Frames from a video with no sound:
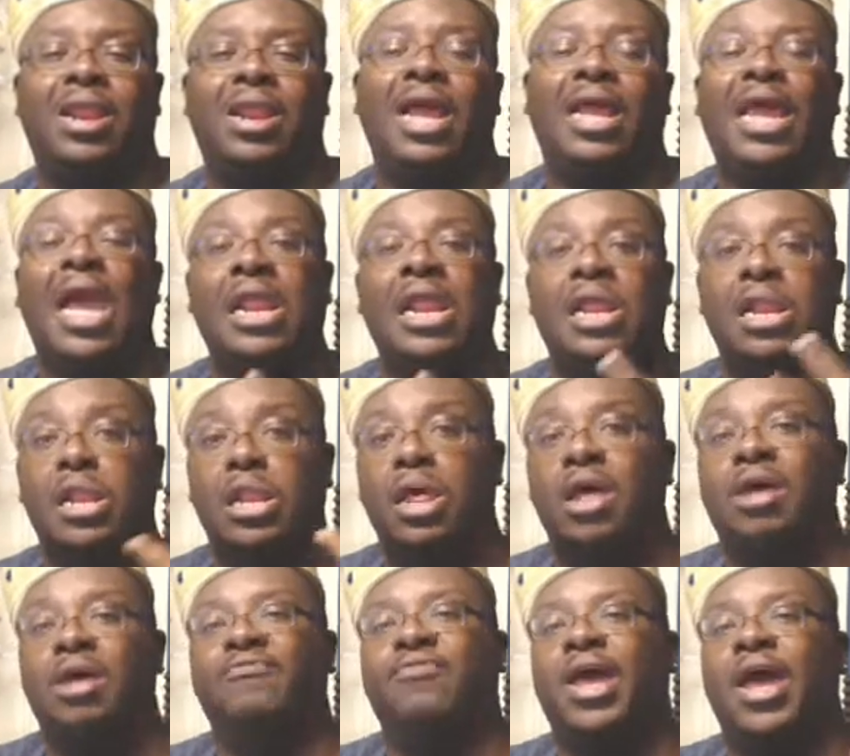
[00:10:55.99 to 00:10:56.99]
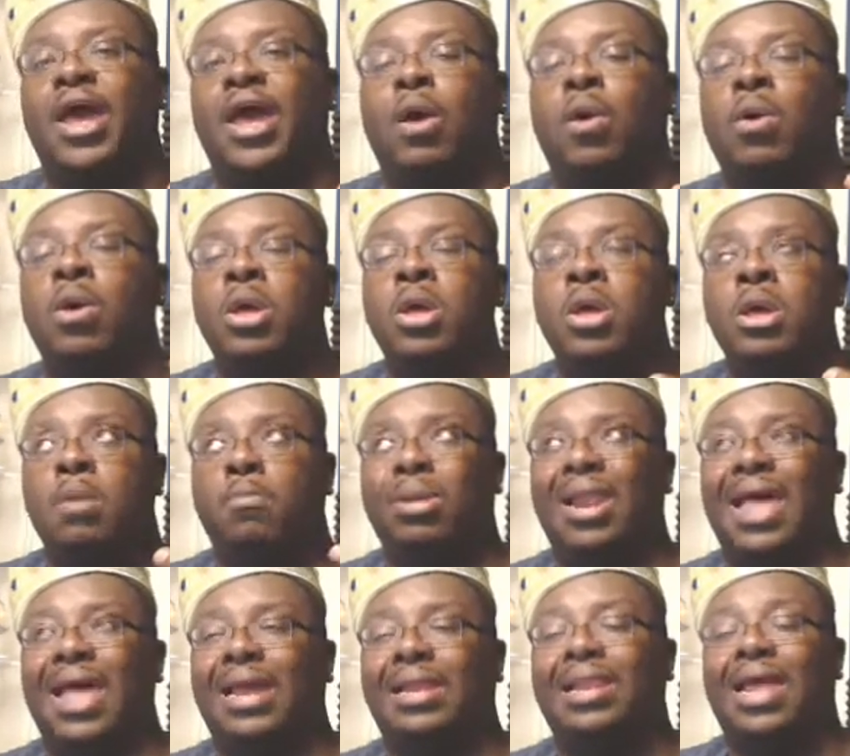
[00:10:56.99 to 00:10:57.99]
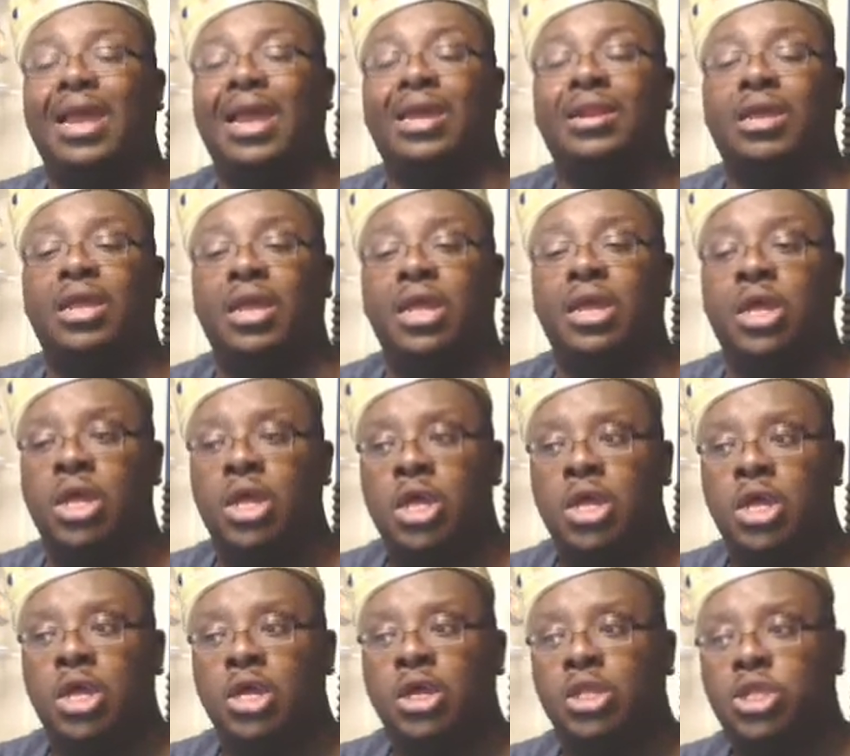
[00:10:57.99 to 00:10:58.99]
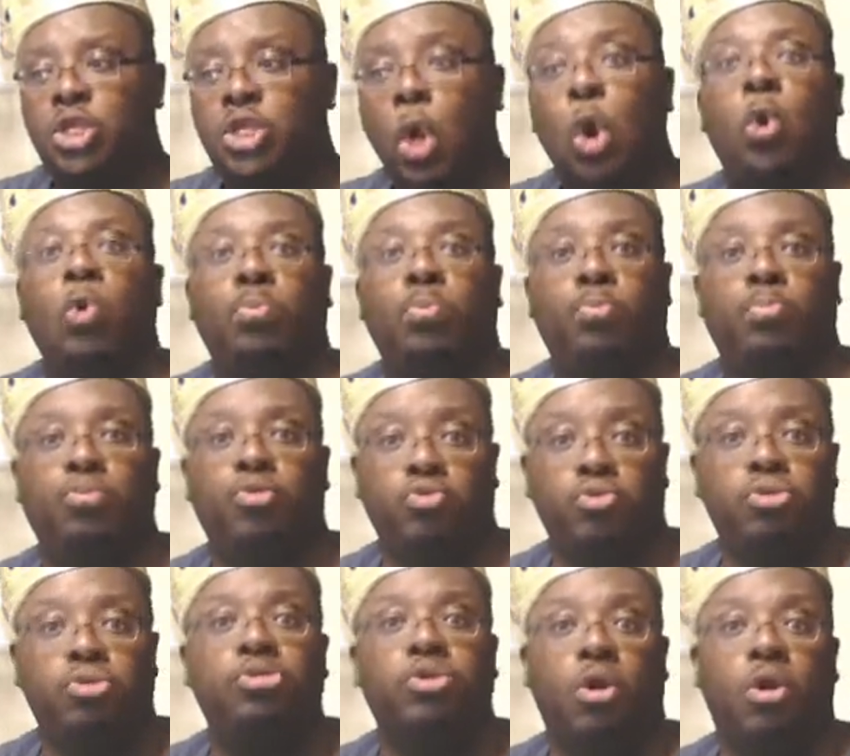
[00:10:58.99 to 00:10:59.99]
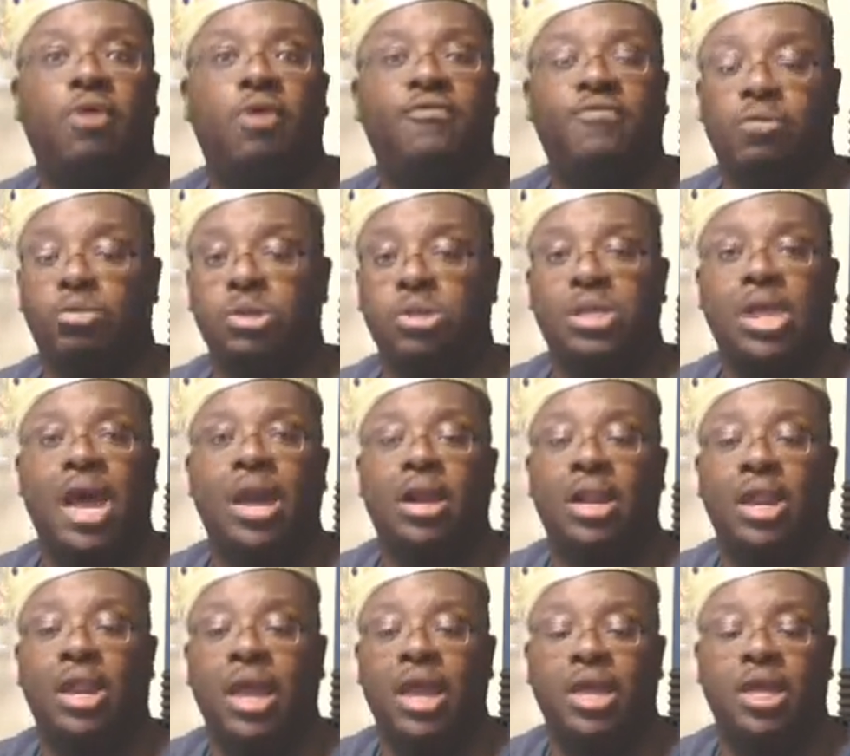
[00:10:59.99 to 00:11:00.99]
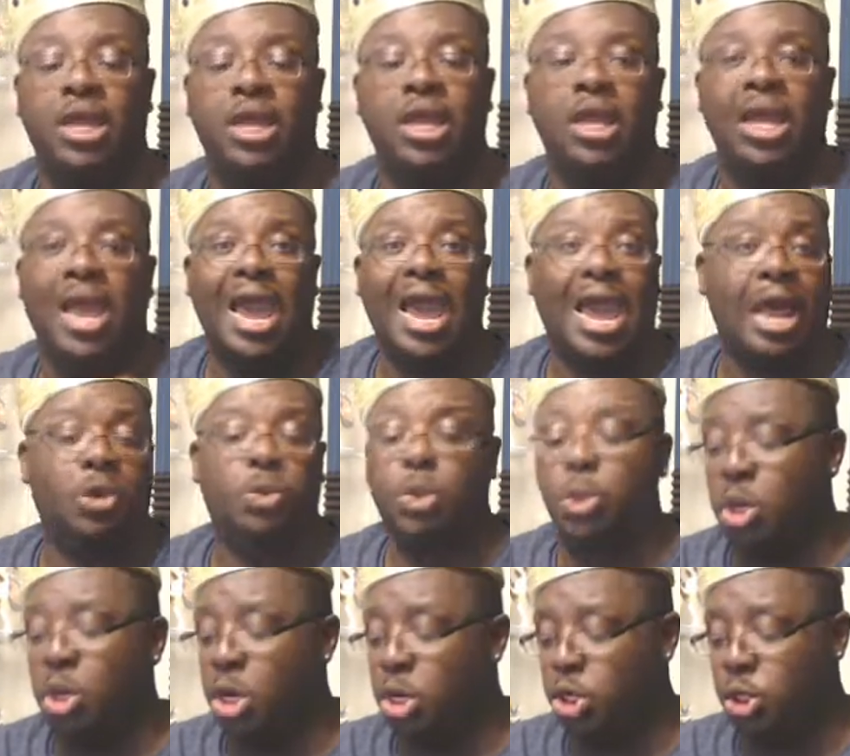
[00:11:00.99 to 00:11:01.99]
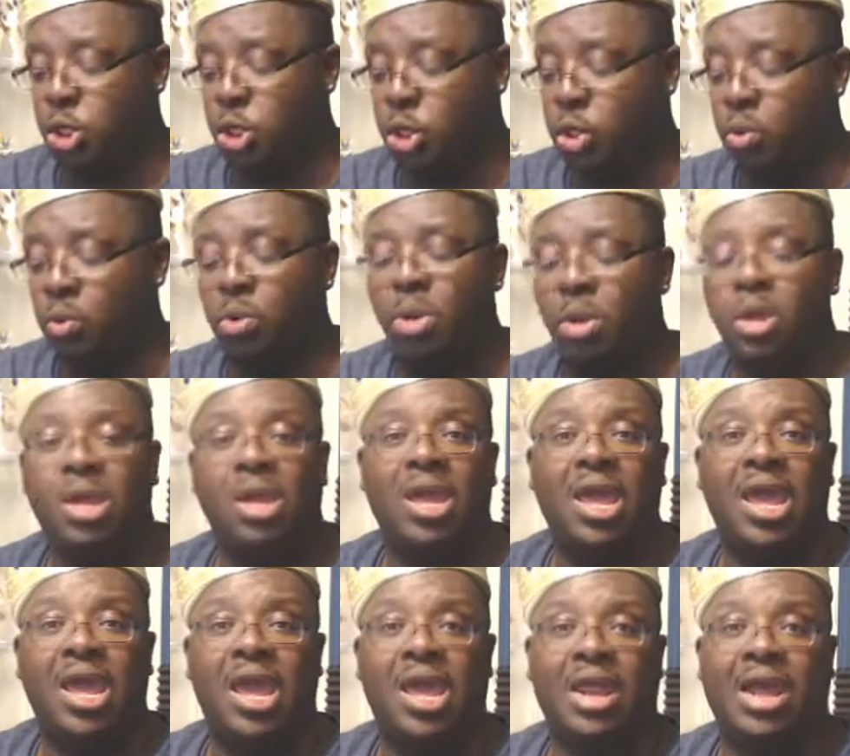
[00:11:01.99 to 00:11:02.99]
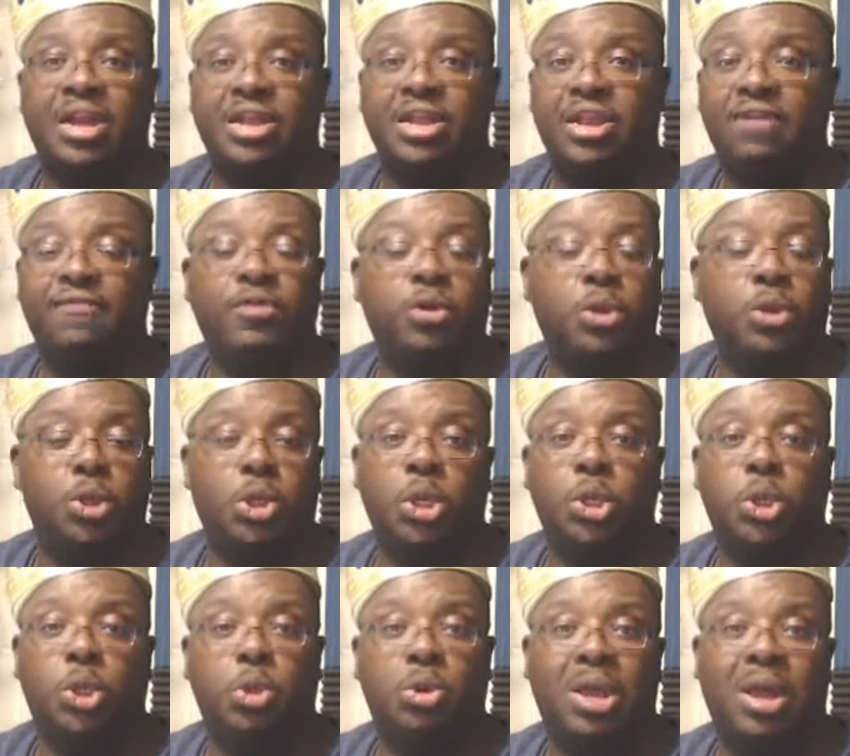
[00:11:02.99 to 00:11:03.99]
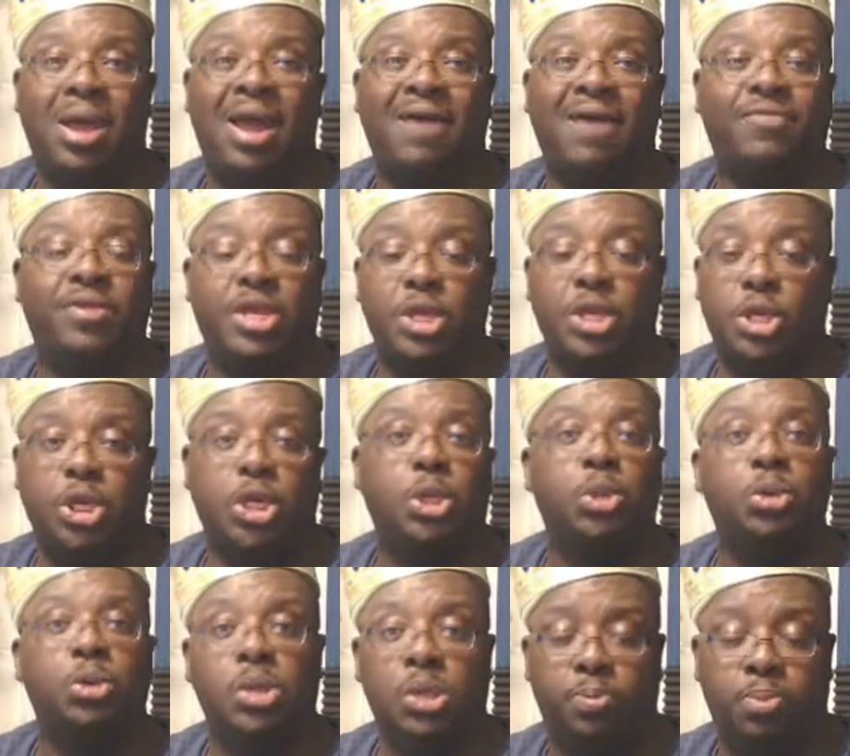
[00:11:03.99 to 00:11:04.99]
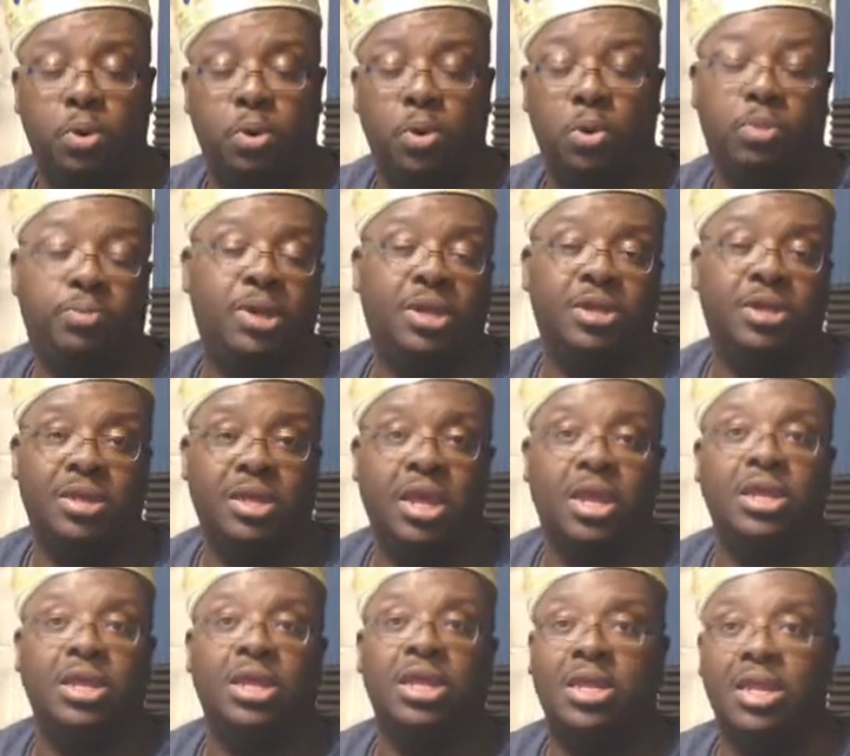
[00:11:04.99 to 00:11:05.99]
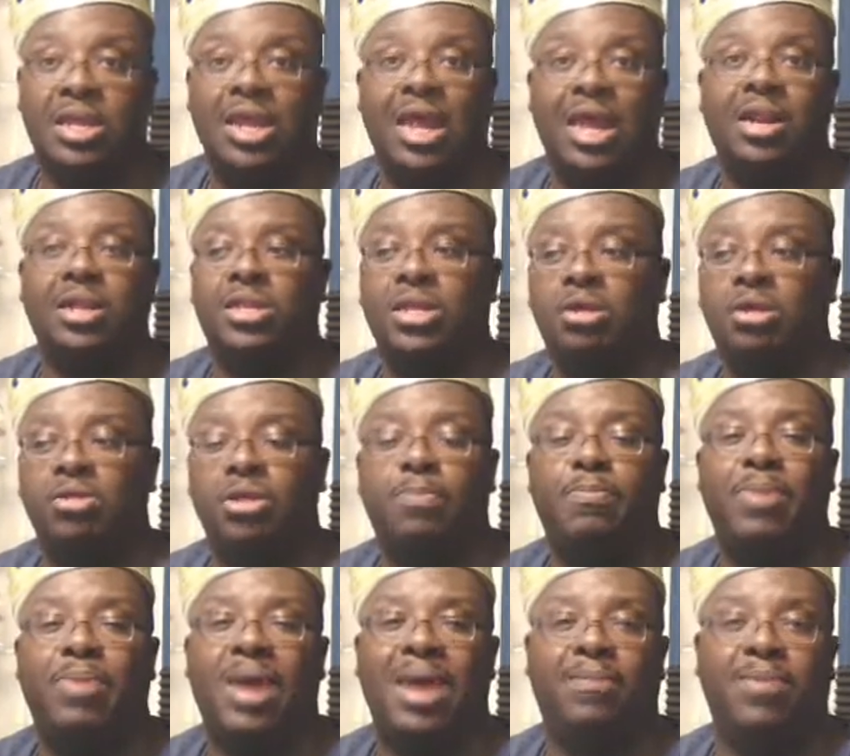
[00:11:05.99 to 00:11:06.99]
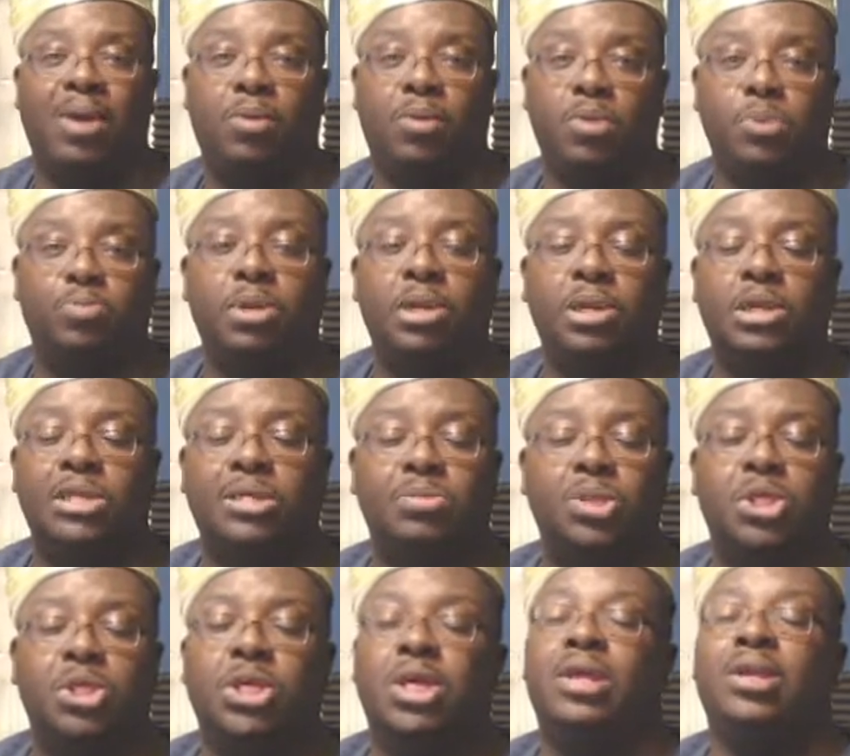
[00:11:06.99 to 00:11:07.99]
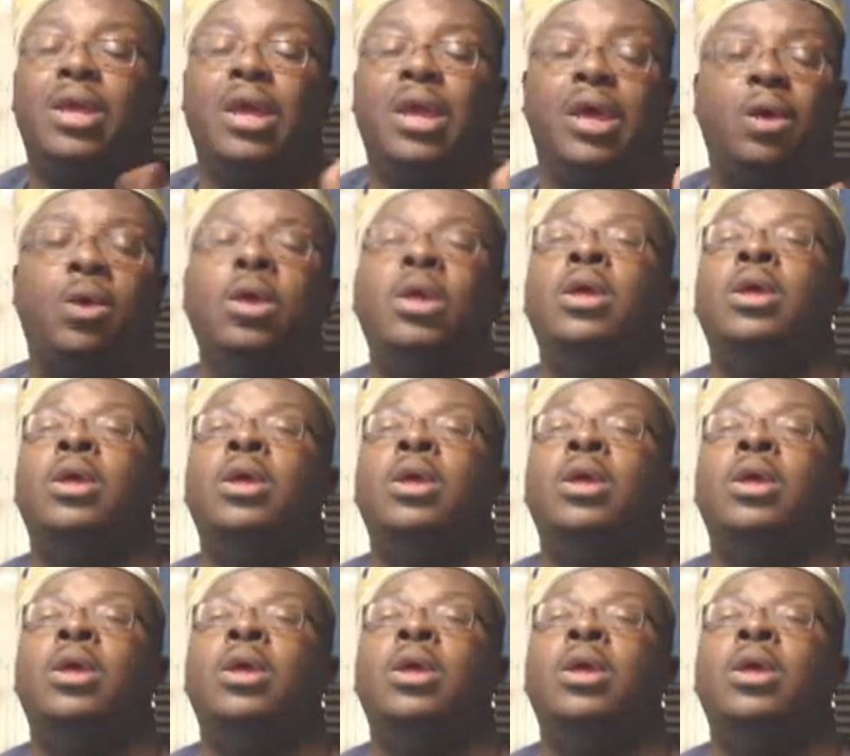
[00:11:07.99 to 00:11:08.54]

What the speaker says: And I kind of love how Black Lightning told Bruce off and was kind of like, I don't trust you, and I definitely don't trust you now after the shit you just pulled. Because, again, he can kind of tell that Batman was pulling some shit. Now,